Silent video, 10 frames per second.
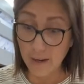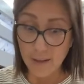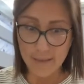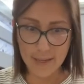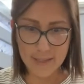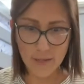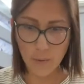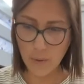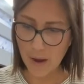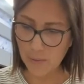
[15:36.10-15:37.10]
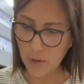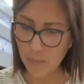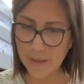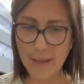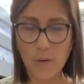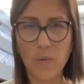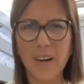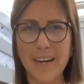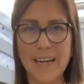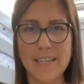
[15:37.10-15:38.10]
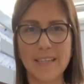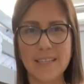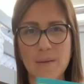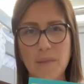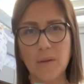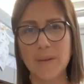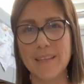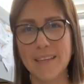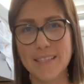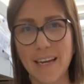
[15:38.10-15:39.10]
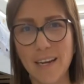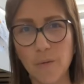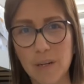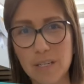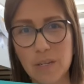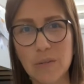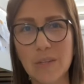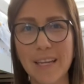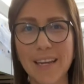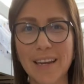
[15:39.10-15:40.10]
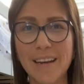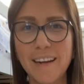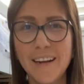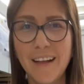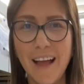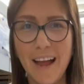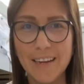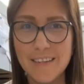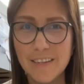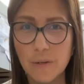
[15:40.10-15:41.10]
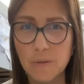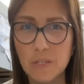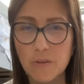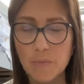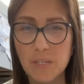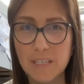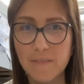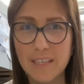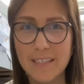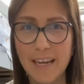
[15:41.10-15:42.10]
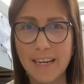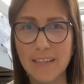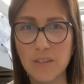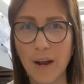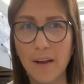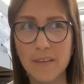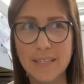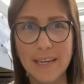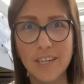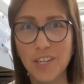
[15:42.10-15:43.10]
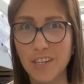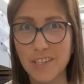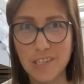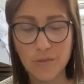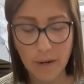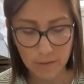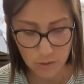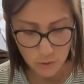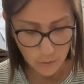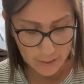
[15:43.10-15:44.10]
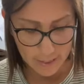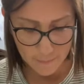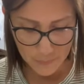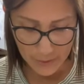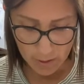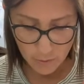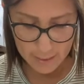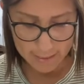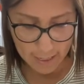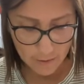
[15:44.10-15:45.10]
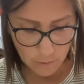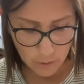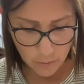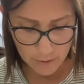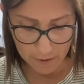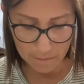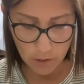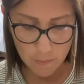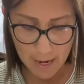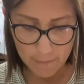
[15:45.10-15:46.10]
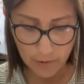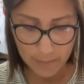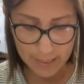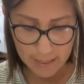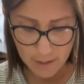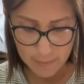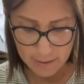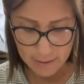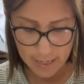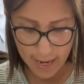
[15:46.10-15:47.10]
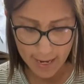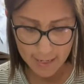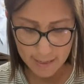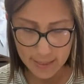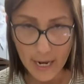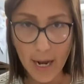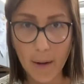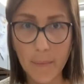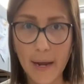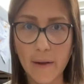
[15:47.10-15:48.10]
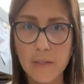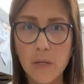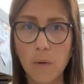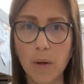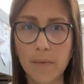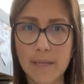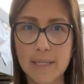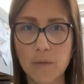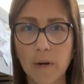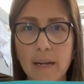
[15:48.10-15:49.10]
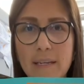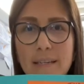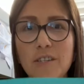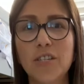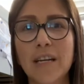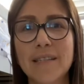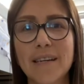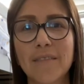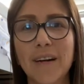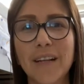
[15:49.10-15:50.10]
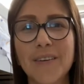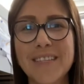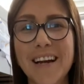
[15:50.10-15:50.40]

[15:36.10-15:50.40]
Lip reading: that's how I'm hoping that will work. And I did the same thing with a setting one too, so they can add to descriptions of the settings or how the setting changes throughout their story. This kind of will go with our flow map for beginning, middle, and end. I also, this is where I did Jen Serravallo's